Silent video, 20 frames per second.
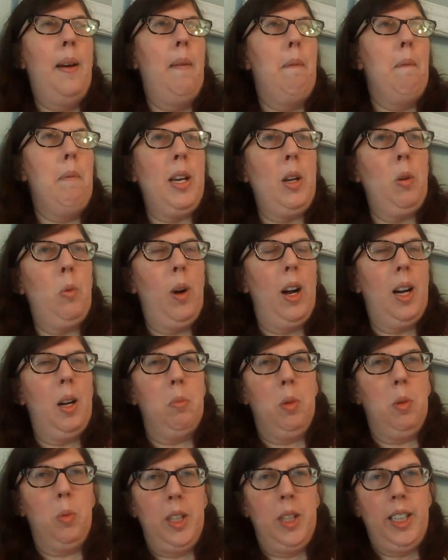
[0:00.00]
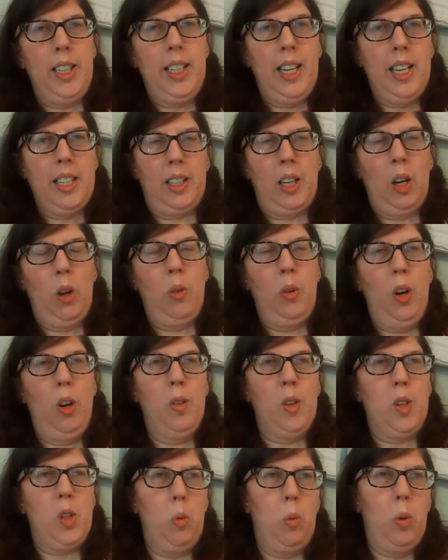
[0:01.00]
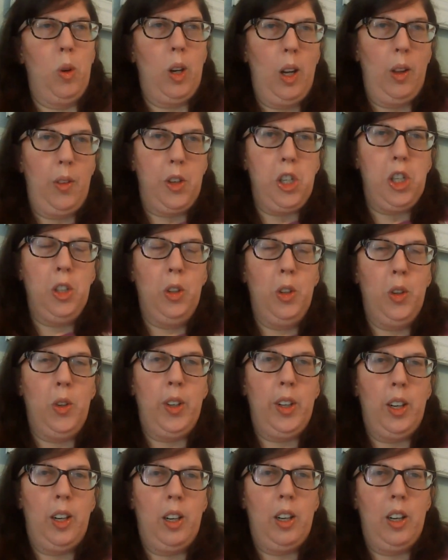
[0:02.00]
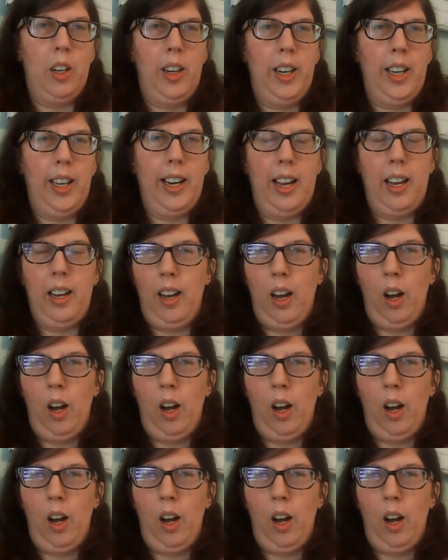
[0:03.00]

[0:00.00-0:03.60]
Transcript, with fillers: Meanwhile, Marie has gone over to where all the children are and